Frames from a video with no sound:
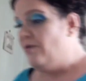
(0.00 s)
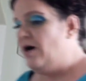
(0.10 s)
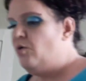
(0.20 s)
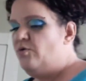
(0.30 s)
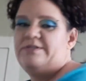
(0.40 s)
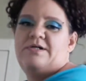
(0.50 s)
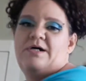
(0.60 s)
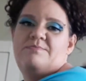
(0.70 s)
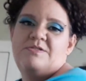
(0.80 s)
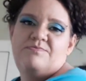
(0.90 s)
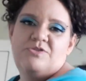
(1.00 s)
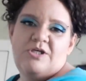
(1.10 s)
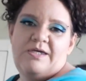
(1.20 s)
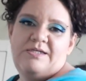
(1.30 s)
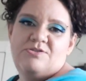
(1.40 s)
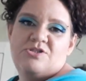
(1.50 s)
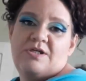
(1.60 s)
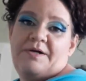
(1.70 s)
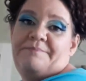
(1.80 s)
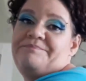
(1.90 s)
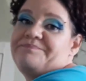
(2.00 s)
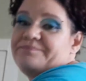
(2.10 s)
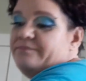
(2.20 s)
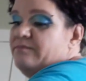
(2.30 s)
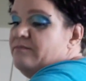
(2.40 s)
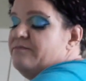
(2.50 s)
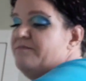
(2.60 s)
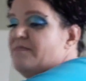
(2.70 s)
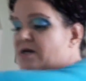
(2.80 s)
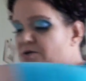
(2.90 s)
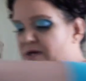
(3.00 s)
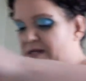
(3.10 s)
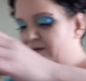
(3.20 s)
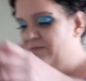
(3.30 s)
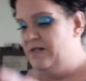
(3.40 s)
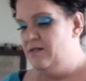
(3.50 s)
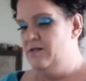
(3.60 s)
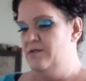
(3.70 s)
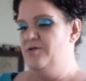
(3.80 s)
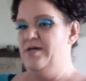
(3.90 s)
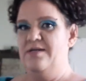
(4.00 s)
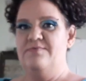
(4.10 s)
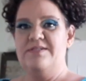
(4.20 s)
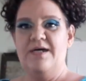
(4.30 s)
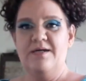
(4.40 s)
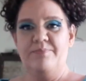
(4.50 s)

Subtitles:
holy, times have changed. You can't even take a